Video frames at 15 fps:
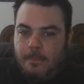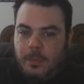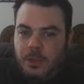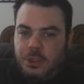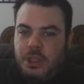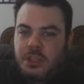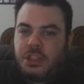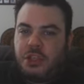
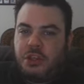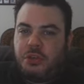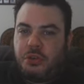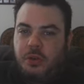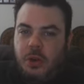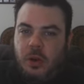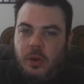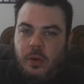Justin
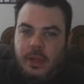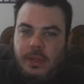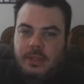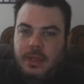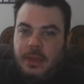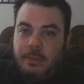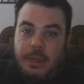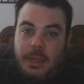Trudeau
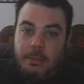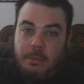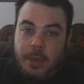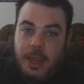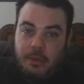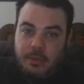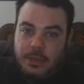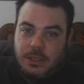is, I mean, he
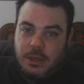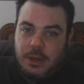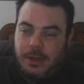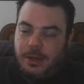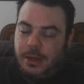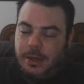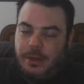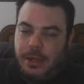might
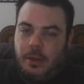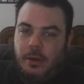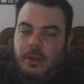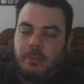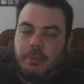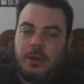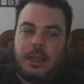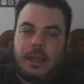resign, I doubt
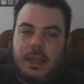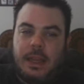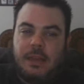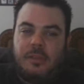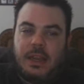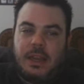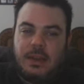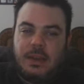it, but
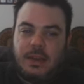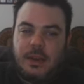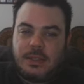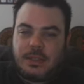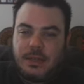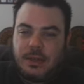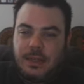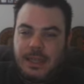if he
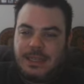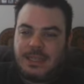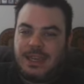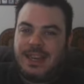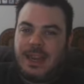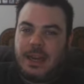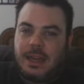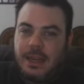doesn't, he's
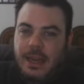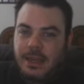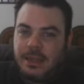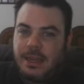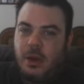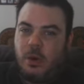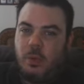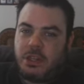going to get kicked
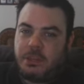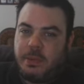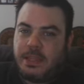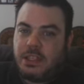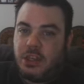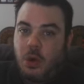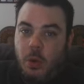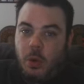out, which
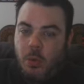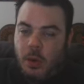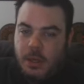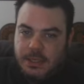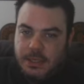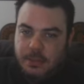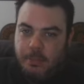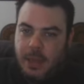means no one
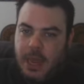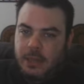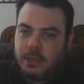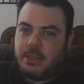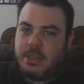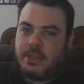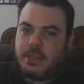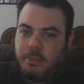wants him back.
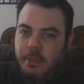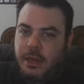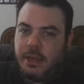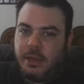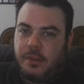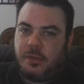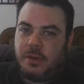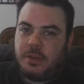But that's a big
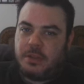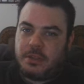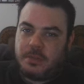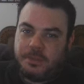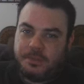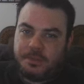difference.